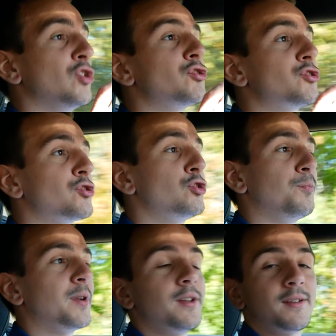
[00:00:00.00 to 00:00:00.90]

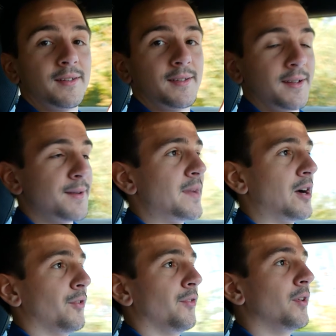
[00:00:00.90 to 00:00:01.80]
stupid
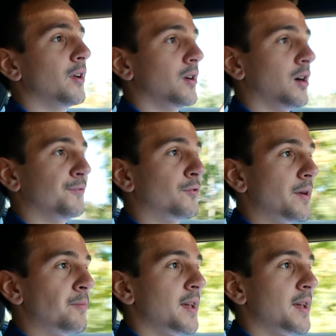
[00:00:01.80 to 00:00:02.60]
amounts of grip.